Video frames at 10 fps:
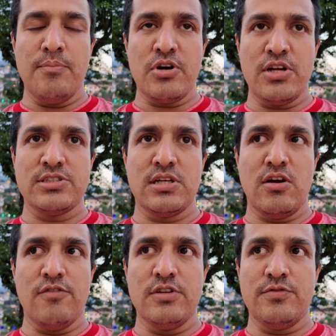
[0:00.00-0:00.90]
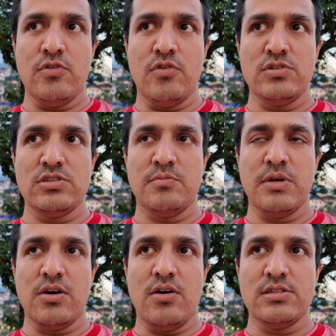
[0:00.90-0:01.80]
local production of the
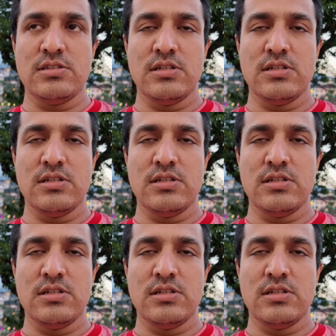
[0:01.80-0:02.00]
phones,